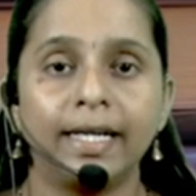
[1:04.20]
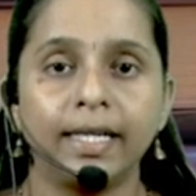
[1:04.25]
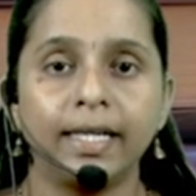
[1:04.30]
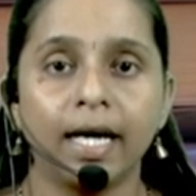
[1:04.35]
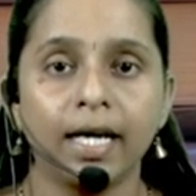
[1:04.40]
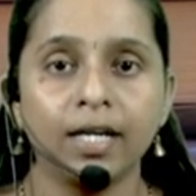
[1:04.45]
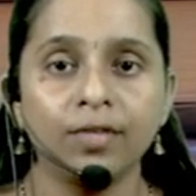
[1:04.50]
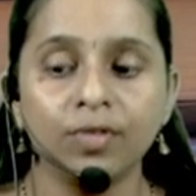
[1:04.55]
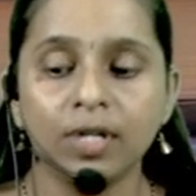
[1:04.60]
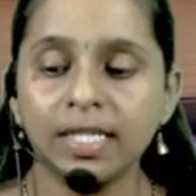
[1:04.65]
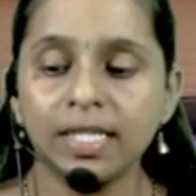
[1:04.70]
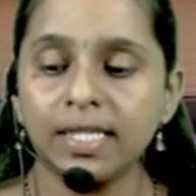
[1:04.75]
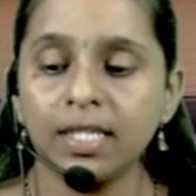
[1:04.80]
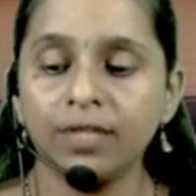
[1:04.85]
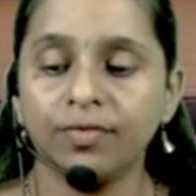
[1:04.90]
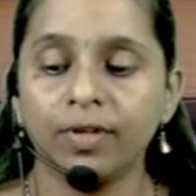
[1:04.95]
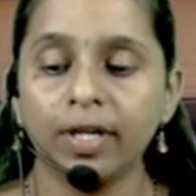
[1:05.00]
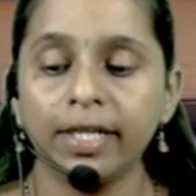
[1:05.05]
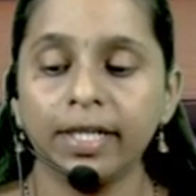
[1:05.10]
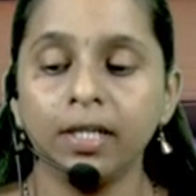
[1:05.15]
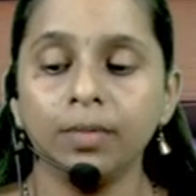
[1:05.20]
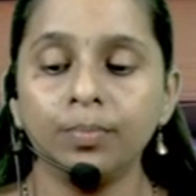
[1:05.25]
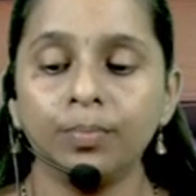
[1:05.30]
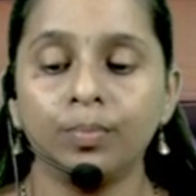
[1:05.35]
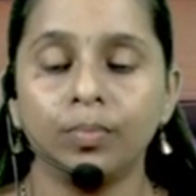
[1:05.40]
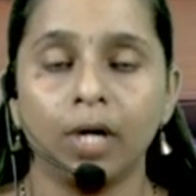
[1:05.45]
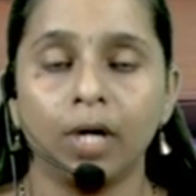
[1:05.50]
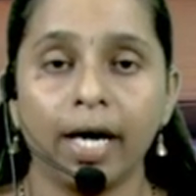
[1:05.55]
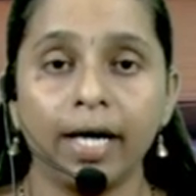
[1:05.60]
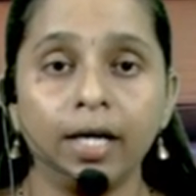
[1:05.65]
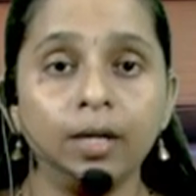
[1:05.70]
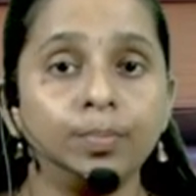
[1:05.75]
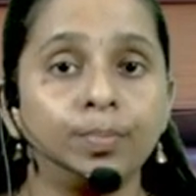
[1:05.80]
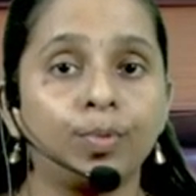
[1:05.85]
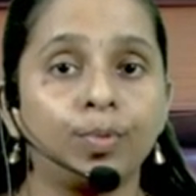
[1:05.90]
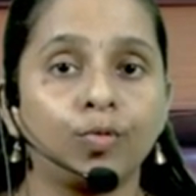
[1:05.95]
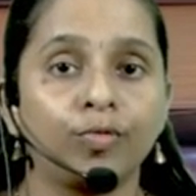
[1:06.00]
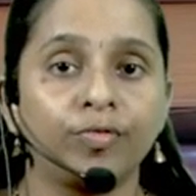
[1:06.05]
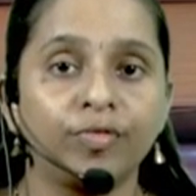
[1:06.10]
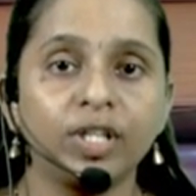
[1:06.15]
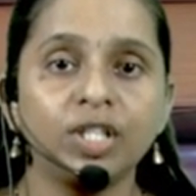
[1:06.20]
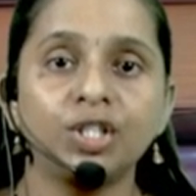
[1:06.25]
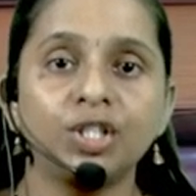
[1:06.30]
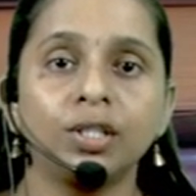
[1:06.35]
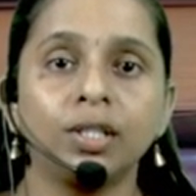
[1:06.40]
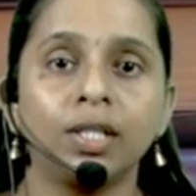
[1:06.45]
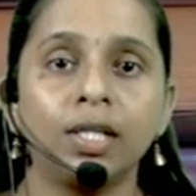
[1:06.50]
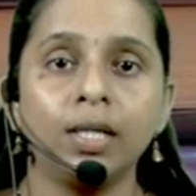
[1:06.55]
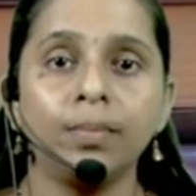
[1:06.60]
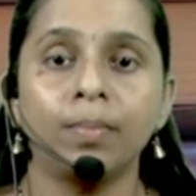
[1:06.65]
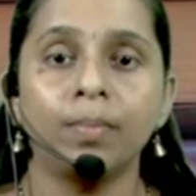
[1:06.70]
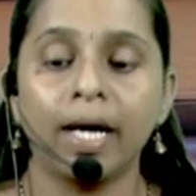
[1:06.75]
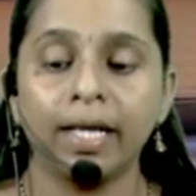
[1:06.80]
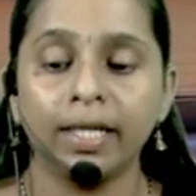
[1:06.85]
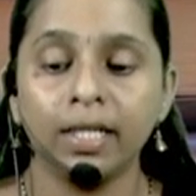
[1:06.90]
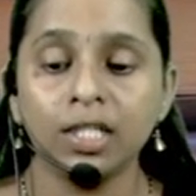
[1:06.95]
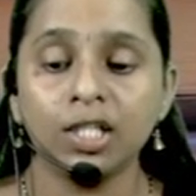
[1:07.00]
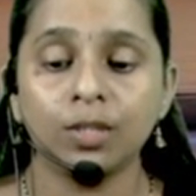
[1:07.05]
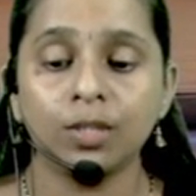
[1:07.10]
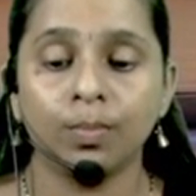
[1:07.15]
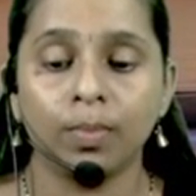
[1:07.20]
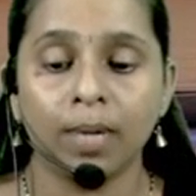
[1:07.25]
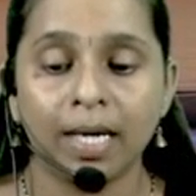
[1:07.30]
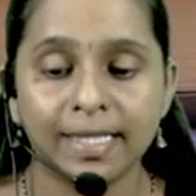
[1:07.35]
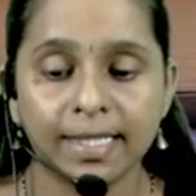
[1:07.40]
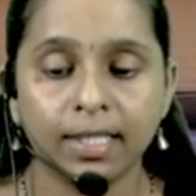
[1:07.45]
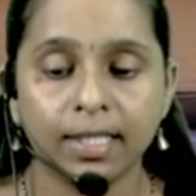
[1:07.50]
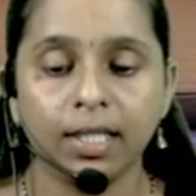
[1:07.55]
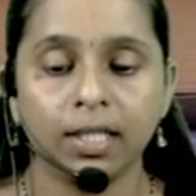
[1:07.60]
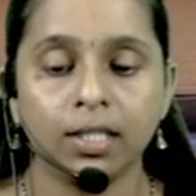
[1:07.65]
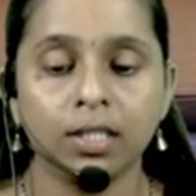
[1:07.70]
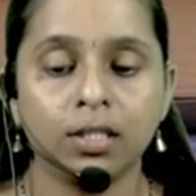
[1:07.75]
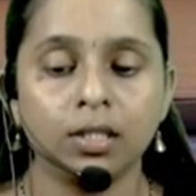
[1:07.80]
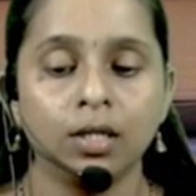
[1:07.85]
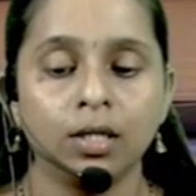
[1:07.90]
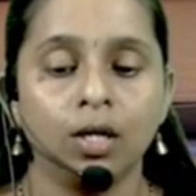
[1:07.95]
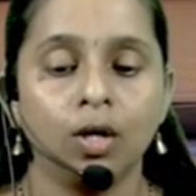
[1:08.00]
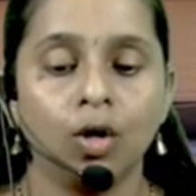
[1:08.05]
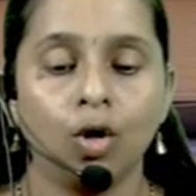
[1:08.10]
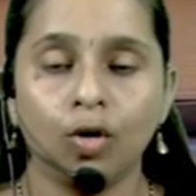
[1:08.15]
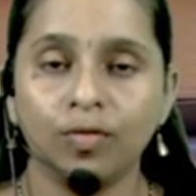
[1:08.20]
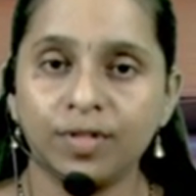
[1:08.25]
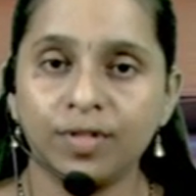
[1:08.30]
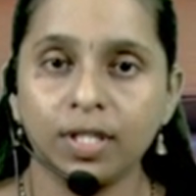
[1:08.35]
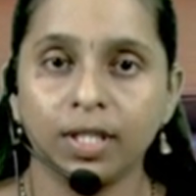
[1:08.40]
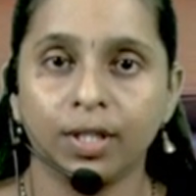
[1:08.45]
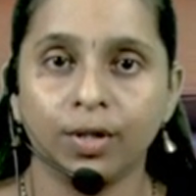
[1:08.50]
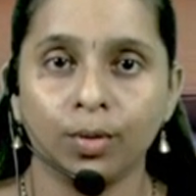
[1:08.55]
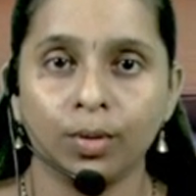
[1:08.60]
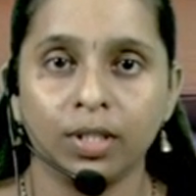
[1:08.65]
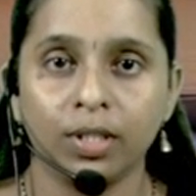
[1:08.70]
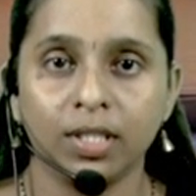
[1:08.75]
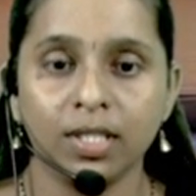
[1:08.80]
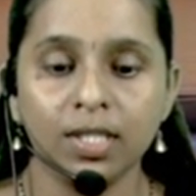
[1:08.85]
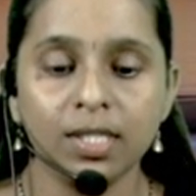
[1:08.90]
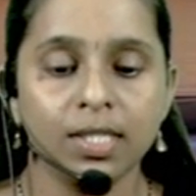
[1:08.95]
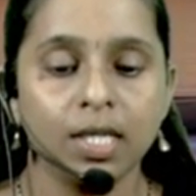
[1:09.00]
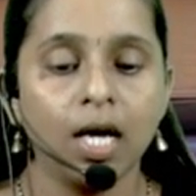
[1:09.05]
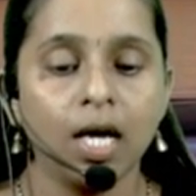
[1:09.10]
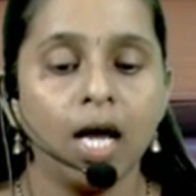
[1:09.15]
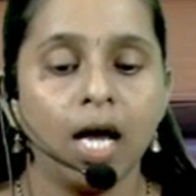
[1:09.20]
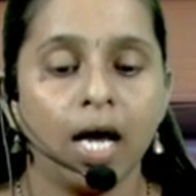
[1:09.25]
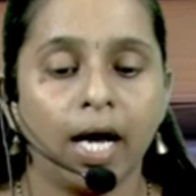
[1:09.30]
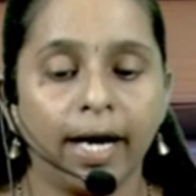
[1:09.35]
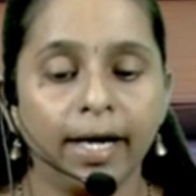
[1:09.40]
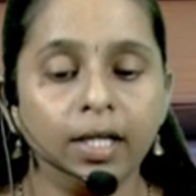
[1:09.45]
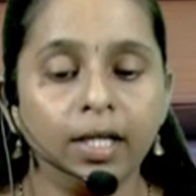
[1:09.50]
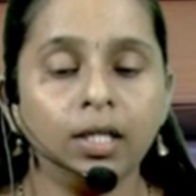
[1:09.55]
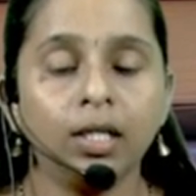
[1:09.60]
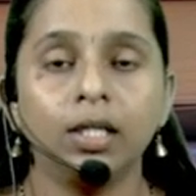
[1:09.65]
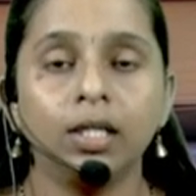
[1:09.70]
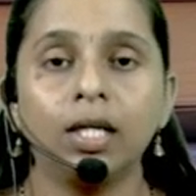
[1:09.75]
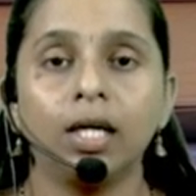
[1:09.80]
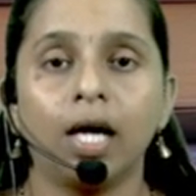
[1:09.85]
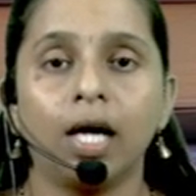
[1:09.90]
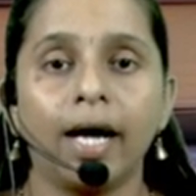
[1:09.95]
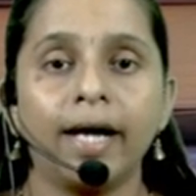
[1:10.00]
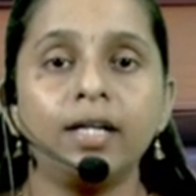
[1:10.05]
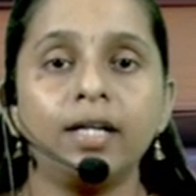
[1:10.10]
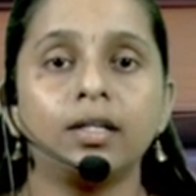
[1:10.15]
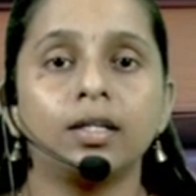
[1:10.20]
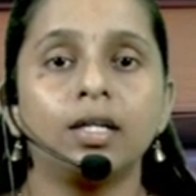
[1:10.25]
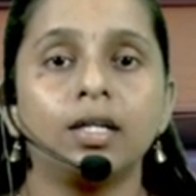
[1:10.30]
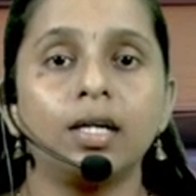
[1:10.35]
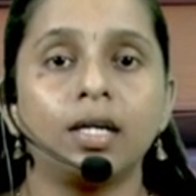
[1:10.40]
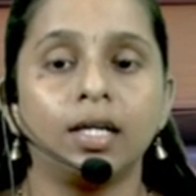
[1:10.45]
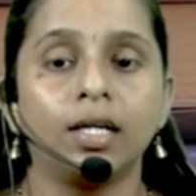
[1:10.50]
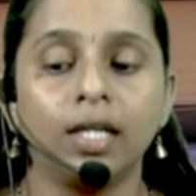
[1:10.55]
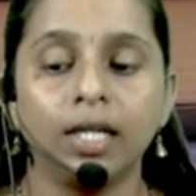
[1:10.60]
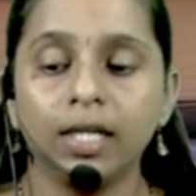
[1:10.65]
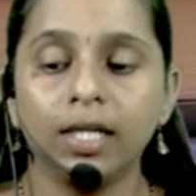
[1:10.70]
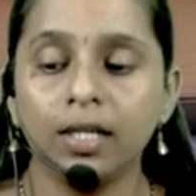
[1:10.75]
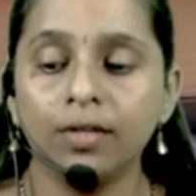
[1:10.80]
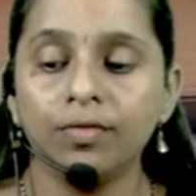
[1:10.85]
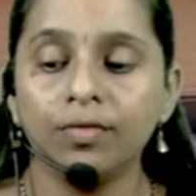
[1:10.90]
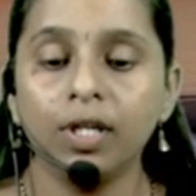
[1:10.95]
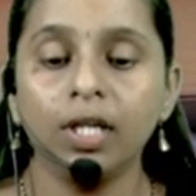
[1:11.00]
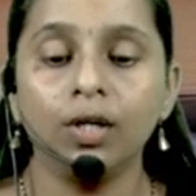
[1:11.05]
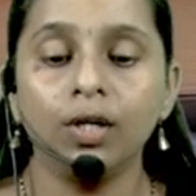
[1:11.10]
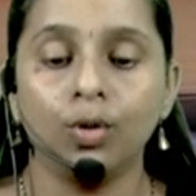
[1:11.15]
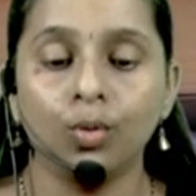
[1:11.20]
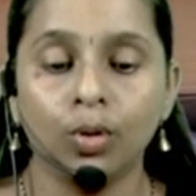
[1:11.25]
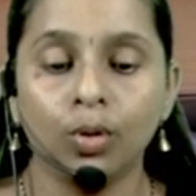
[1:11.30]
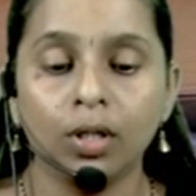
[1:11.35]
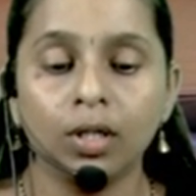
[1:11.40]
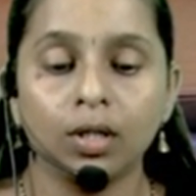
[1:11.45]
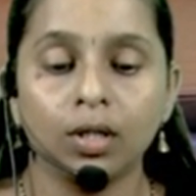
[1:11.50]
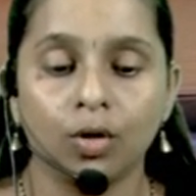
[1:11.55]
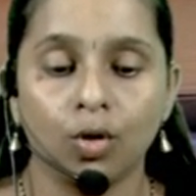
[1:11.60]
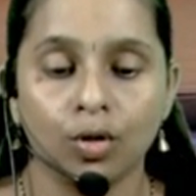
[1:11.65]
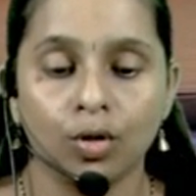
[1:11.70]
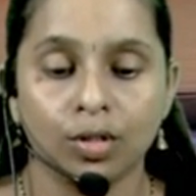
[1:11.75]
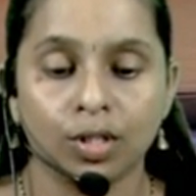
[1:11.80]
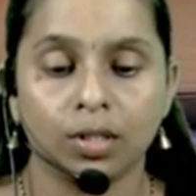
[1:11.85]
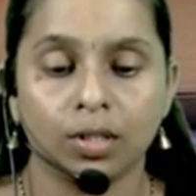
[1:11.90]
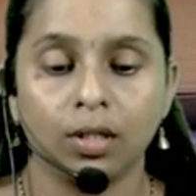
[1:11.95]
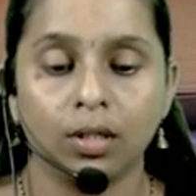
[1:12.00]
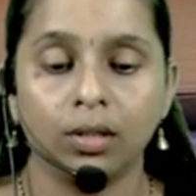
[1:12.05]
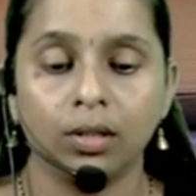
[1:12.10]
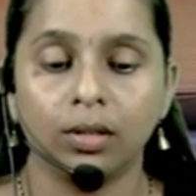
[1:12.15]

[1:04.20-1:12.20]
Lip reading: diversified and professionally managed basket of securities and at a relatively lower cost.